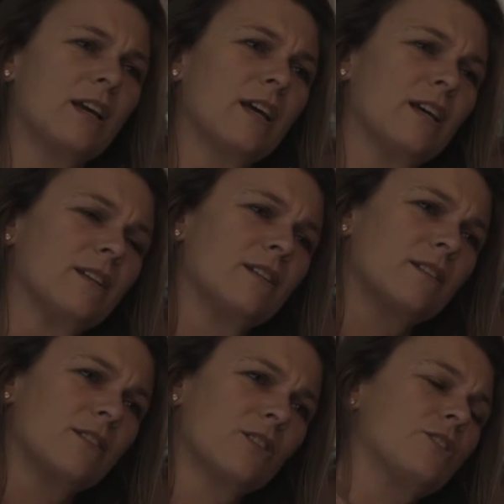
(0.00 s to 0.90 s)
And
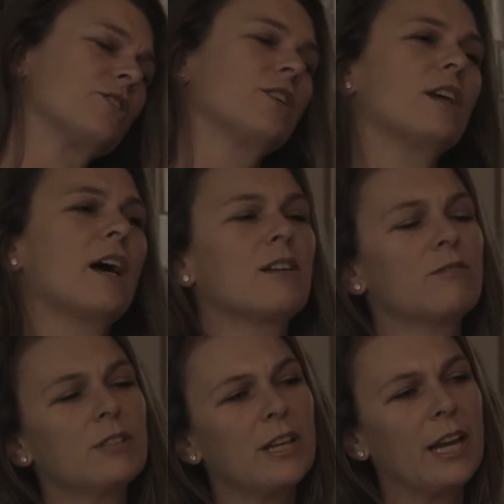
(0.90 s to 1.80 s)
she had a
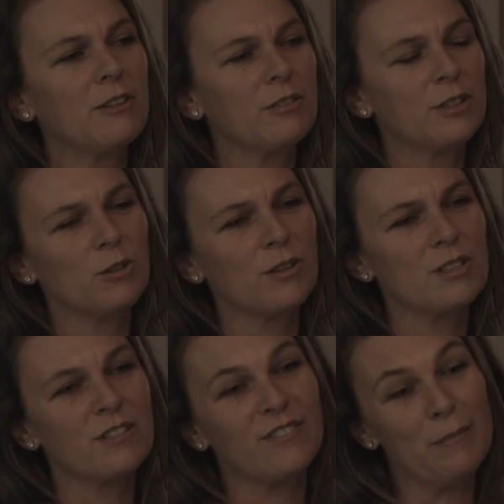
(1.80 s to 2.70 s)
real hatred
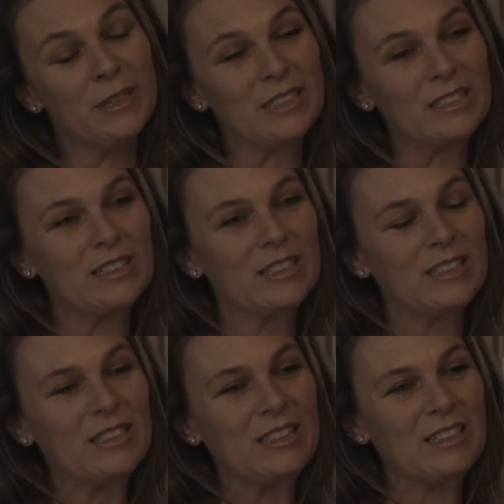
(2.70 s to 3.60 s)
towards the feminine.
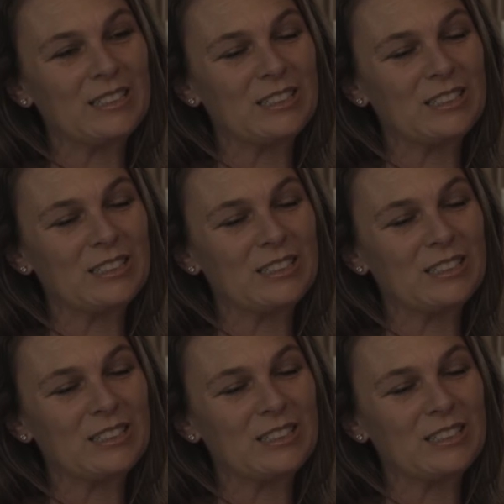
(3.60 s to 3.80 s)
And